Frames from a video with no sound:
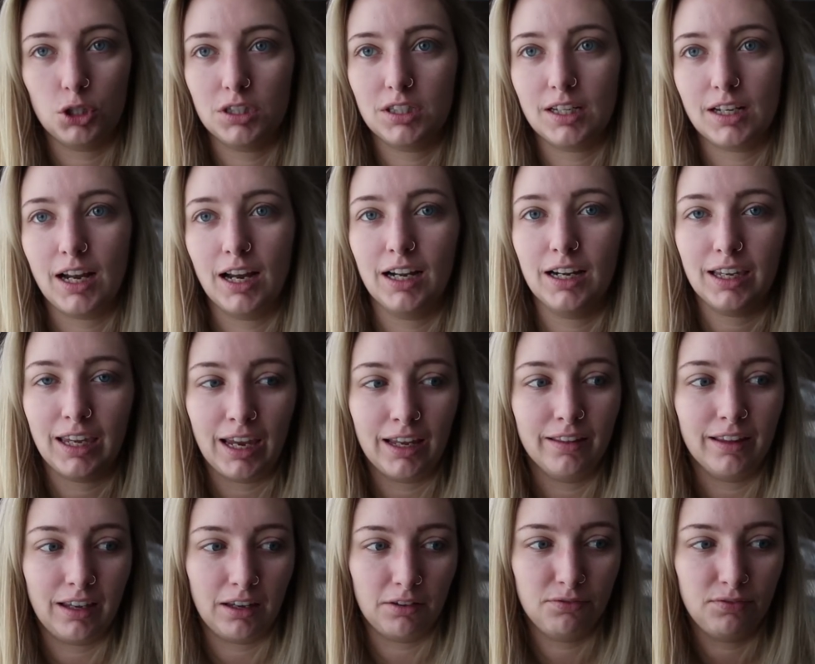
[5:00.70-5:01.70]
just to kind of
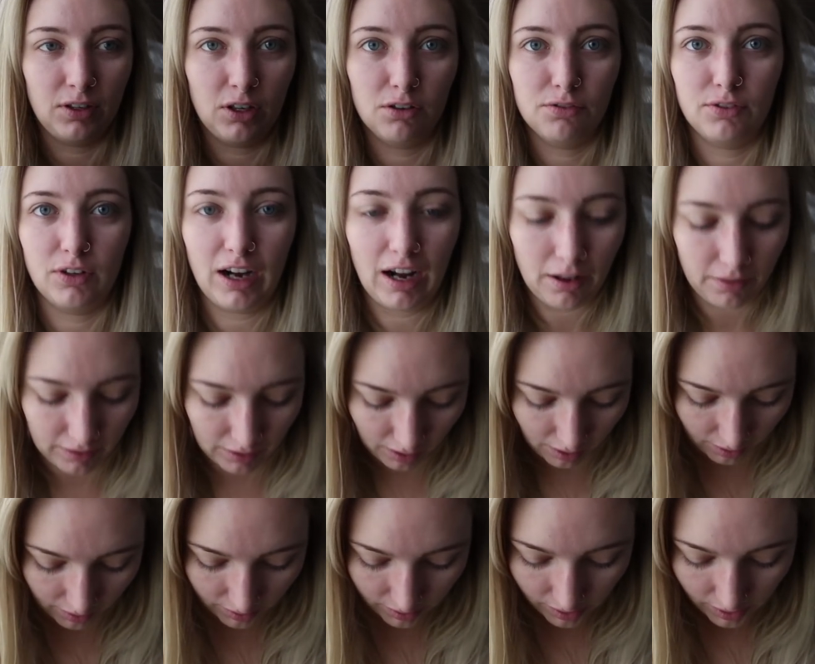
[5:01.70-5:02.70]
get like a feel for how they
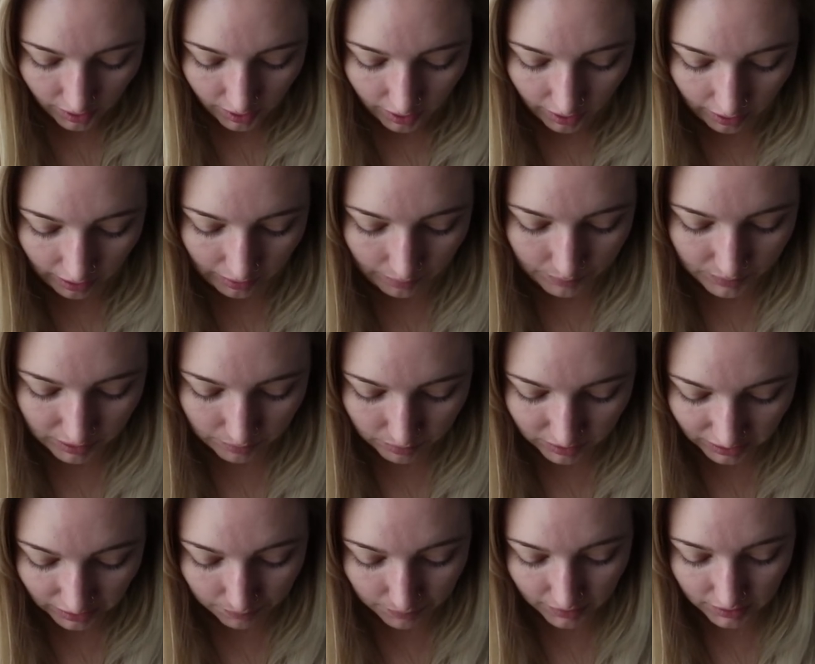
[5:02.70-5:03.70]
are, some
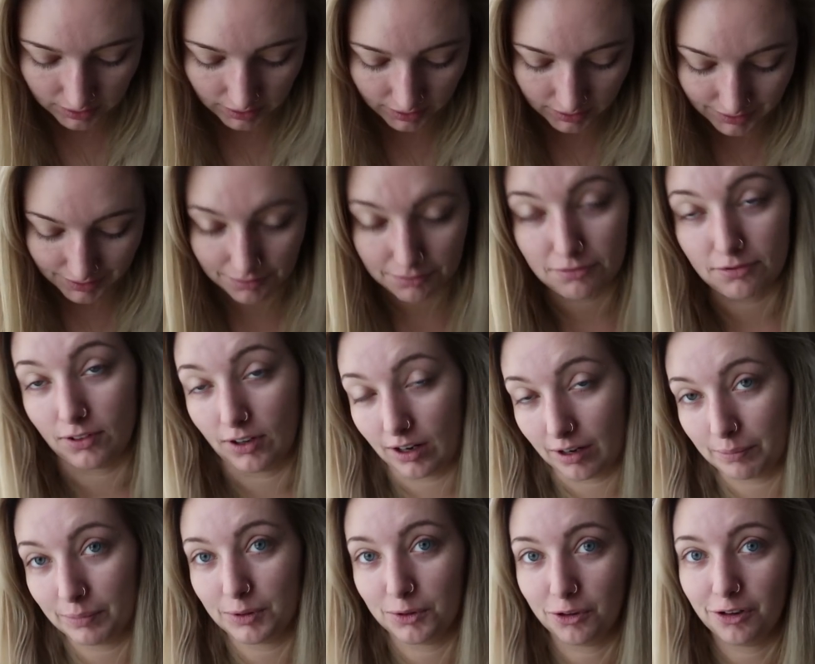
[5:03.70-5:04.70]
sleepy sets
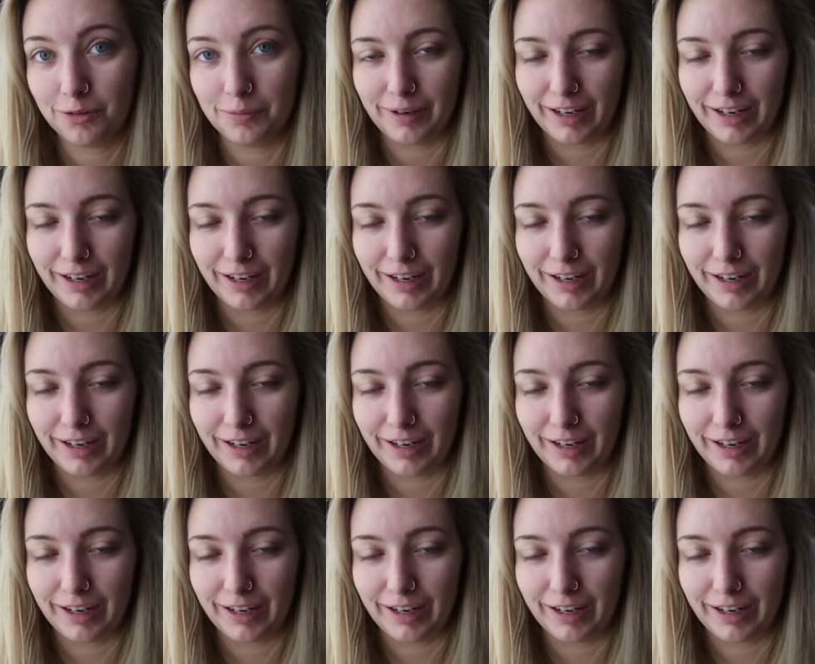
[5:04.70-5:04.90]
from Adore